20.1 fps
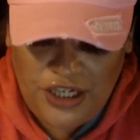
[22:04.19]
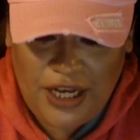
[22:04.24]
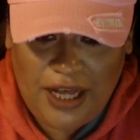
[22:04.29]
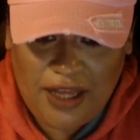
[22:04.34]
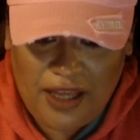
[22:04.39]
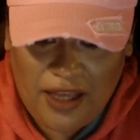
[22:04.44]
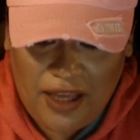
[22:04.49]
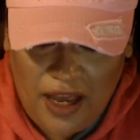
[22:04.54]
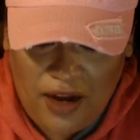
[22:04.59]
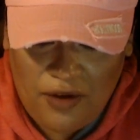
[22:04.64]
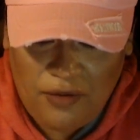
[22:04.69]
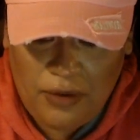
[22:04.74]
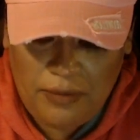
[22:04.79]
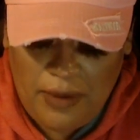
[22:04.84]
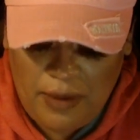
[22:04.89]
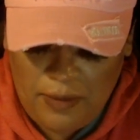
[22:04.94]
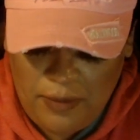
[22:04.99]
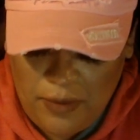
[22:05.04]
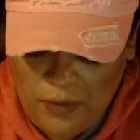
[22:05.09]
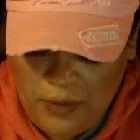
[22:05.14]
Again,
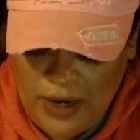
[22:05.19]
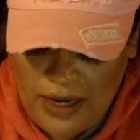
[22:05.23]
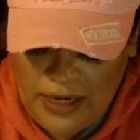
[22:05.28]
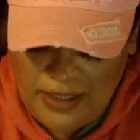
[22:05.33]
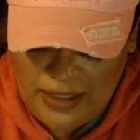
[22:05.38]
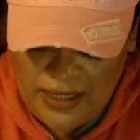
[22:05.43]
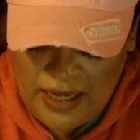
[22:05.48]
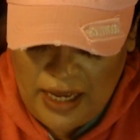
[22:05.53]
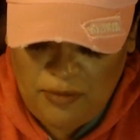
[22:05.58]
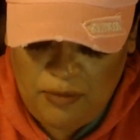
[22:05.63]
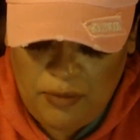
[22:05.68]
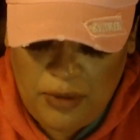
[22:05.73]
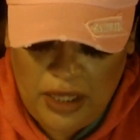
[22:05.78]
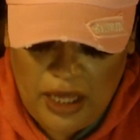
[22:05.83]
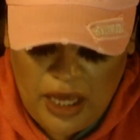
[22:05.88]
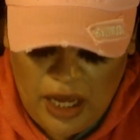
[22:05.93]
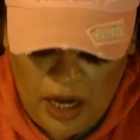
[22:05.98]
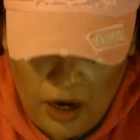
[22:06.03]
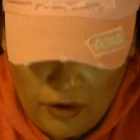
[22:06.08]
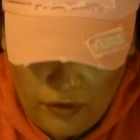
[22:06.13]
remember what I said, be
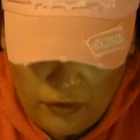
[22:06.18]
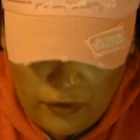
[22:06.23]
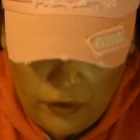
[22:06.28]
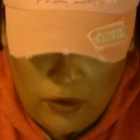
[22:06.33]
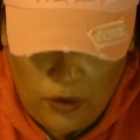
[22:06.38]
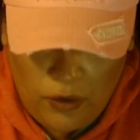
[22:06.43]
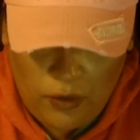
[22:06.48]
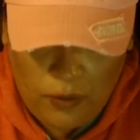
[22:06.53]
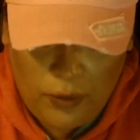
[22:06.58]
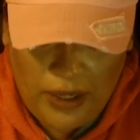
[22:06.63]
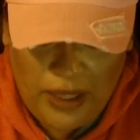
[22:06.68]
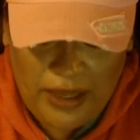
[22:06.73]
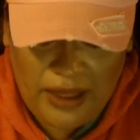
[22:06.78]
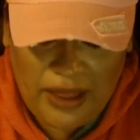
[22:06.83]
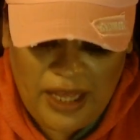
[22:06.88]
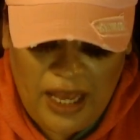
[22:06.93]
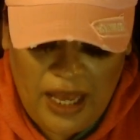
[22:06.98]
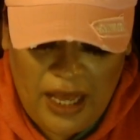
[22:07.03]
careful with